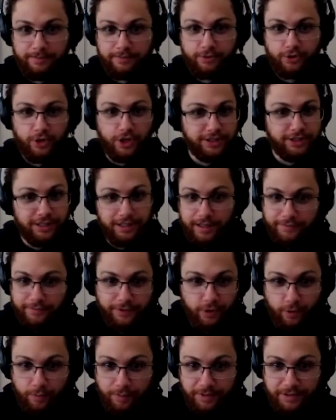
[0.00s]
so I still
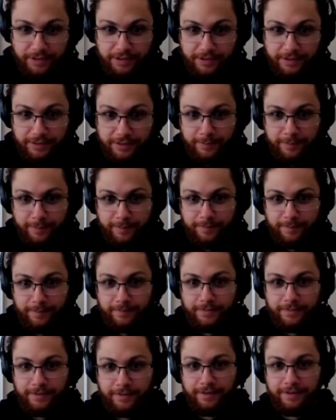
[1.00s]
haven't opened it.
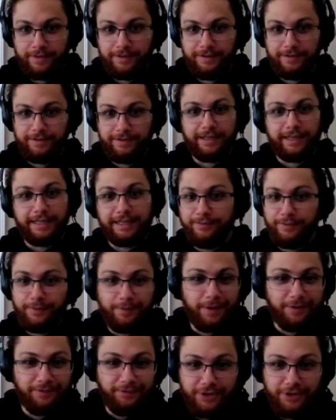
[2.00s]
Like even my